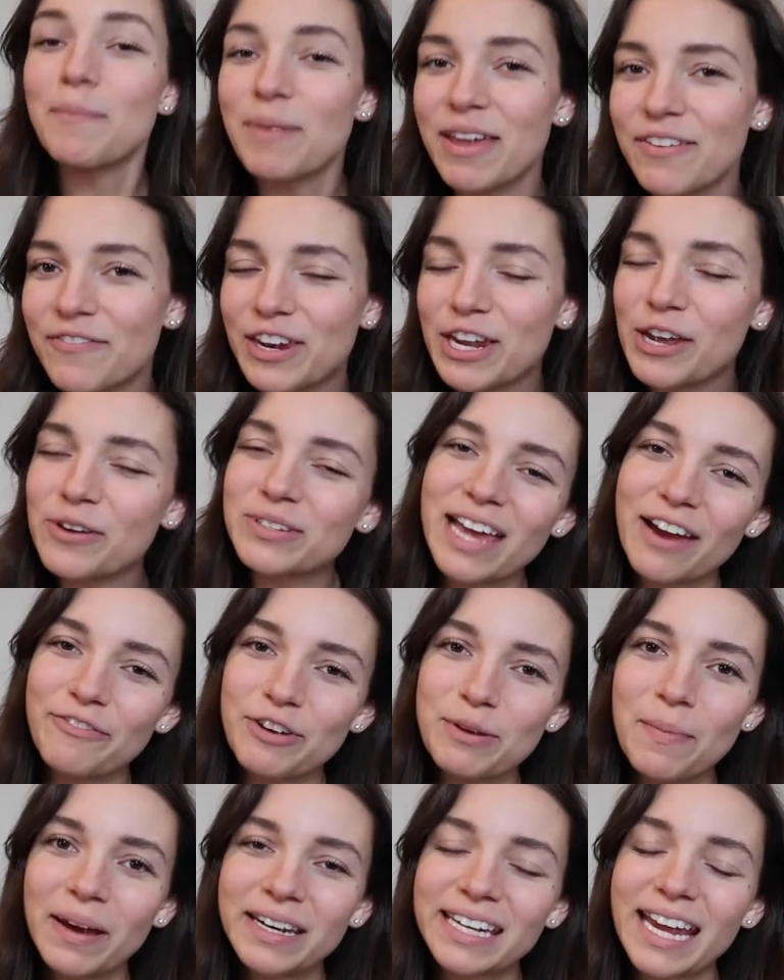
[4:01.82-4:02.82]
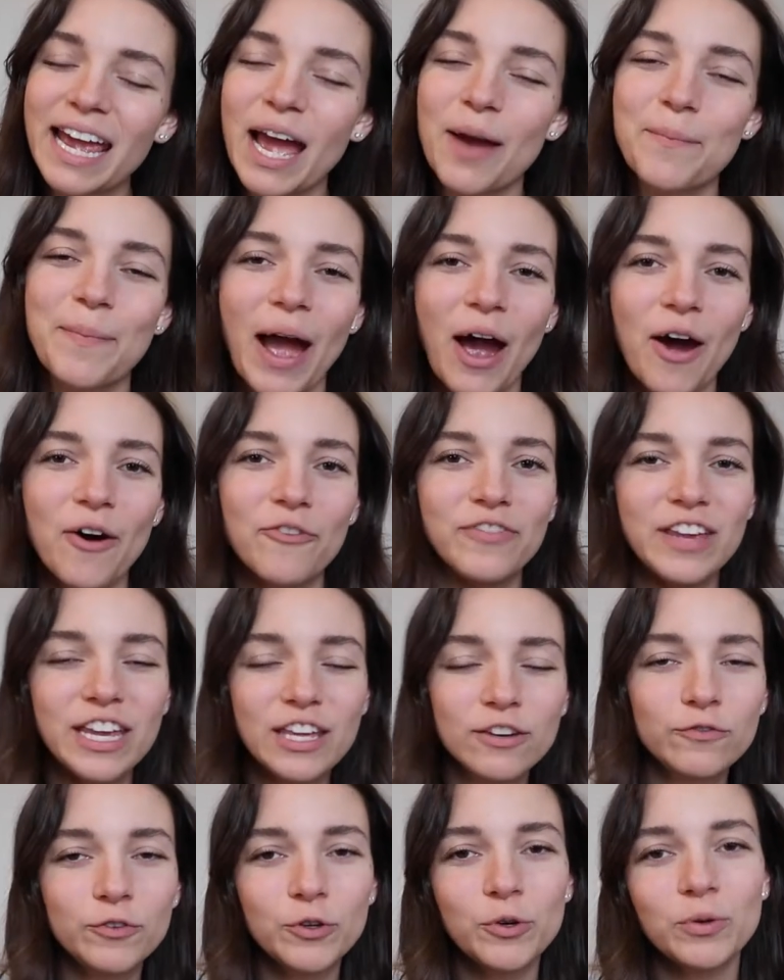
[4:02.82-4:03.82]
I make videos every Monday about
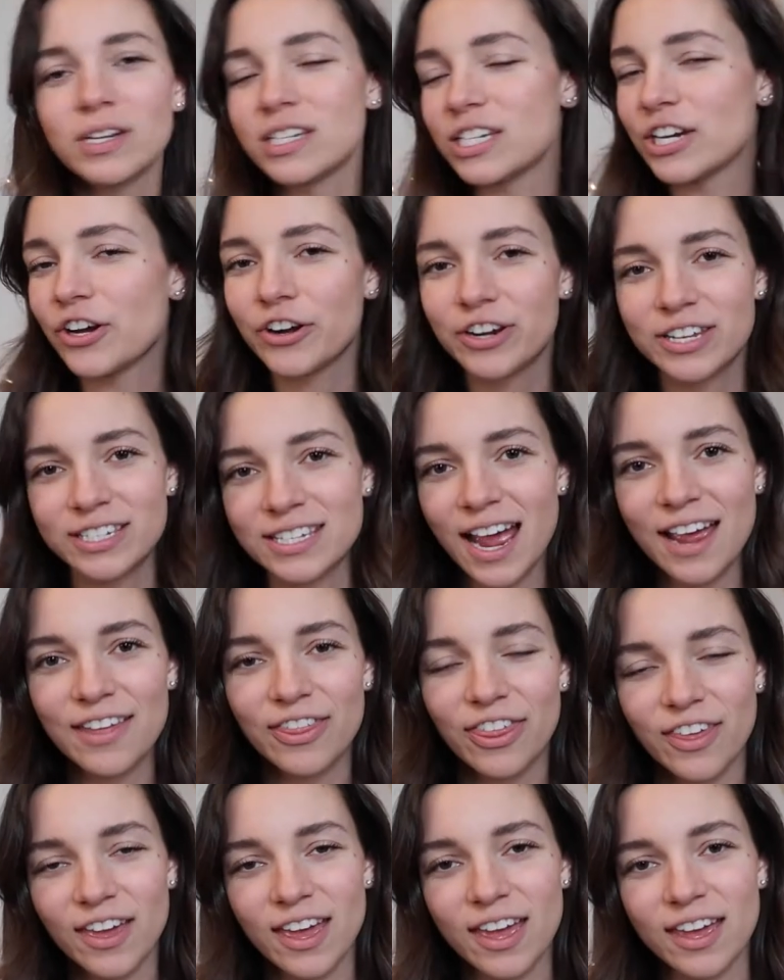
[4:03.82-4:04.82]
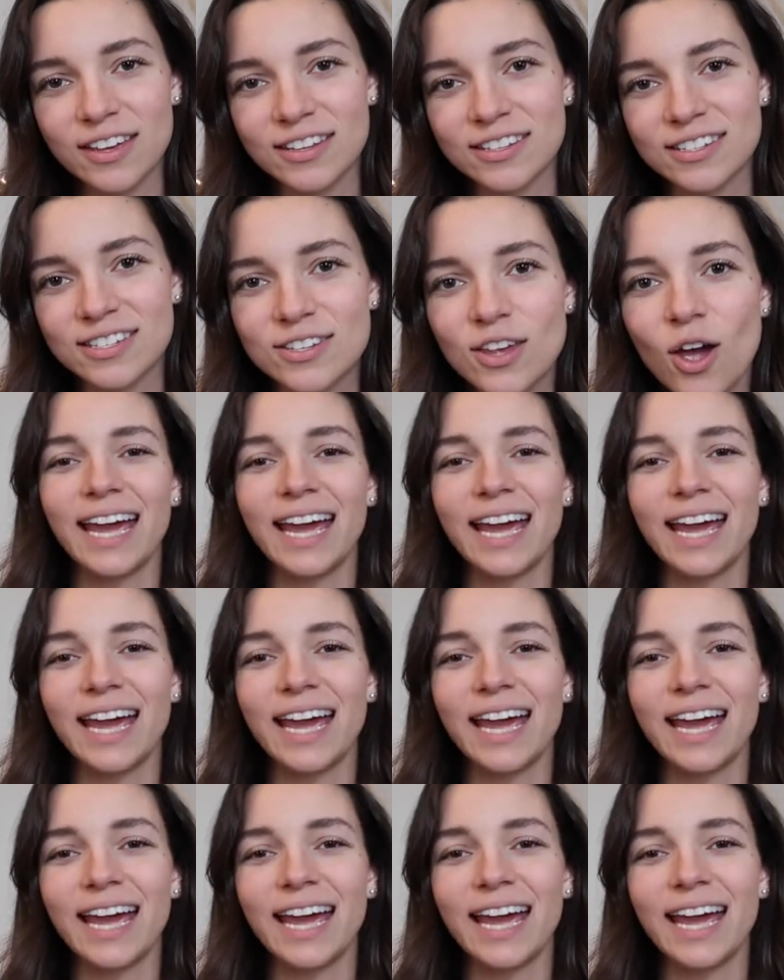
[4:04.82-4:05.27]
vegan food, interior design things,